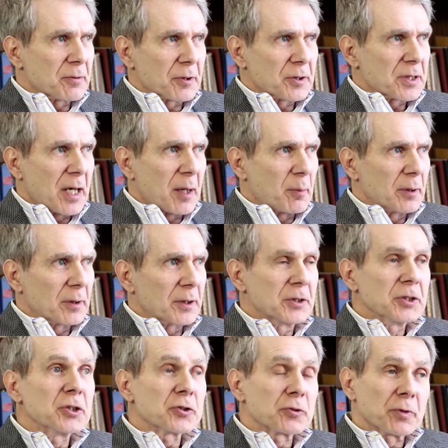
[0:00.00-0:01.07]
For example,
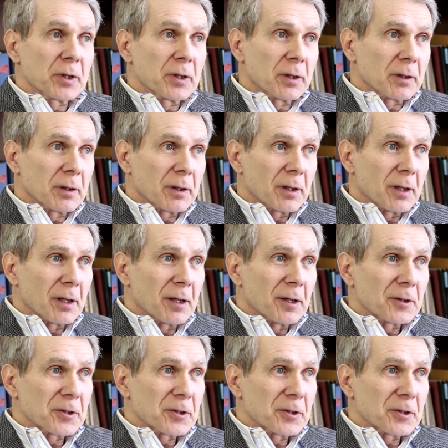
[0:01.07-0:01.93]
in Israel, uh,